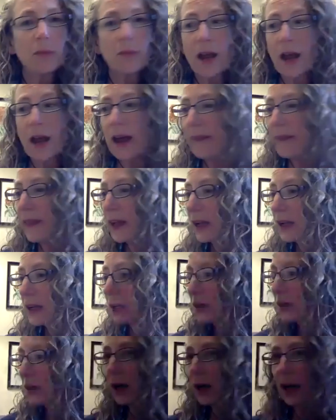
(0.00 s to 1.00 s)

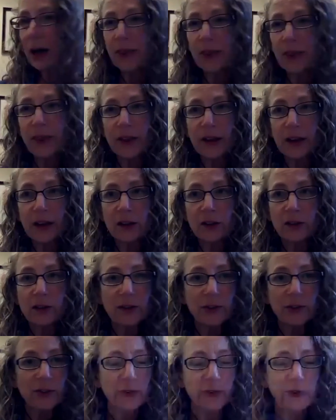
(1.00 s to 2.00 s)
then I think
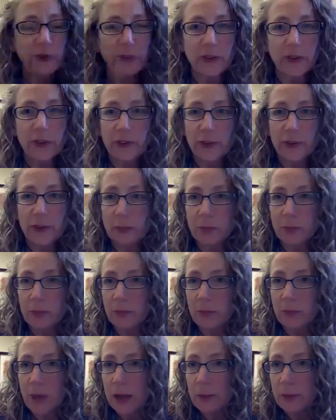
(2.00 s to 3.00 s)
this
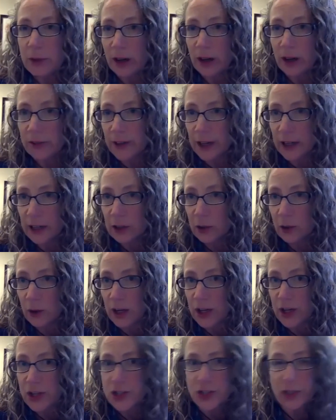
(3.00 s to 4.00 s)
may be our final
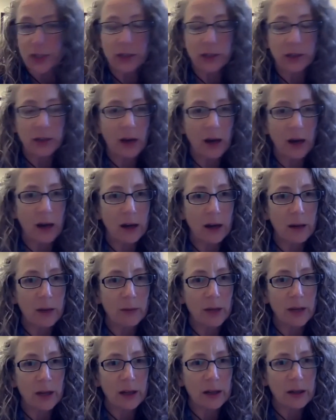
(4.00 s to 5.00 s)
question,
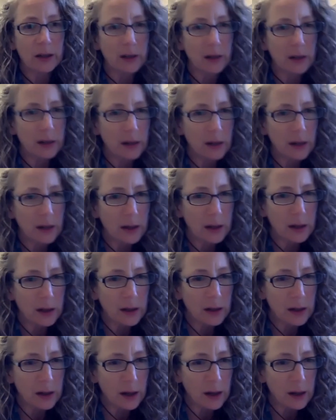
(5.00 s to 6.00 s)
and I'm
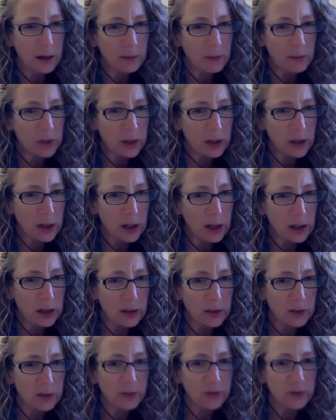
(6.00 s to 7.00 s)
going to kind
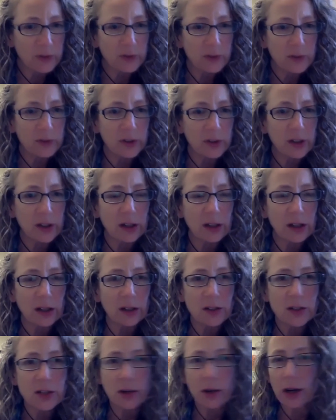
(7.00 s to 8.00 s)
of
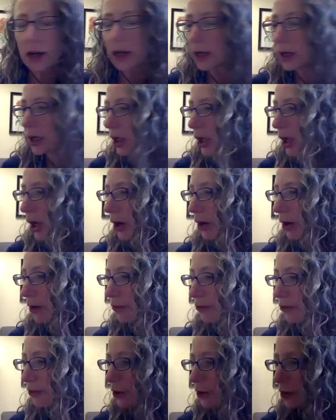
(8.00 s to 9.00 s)
integrate here a
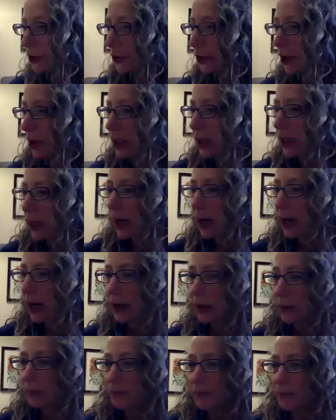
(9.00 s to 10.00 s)
few.
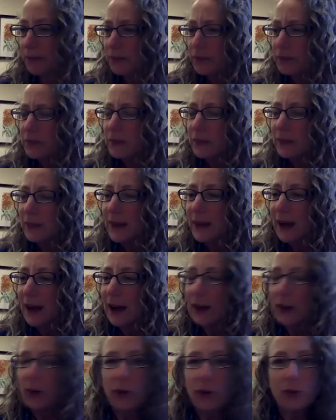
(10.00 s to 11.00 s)

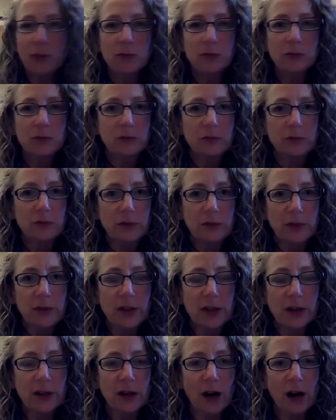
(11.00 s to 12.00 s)
I know
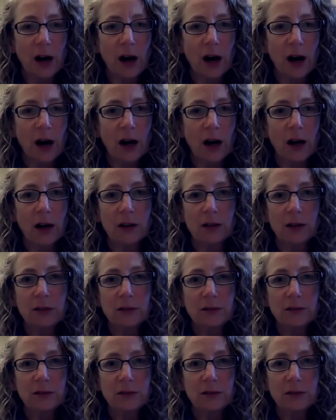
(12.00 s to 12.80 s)
there are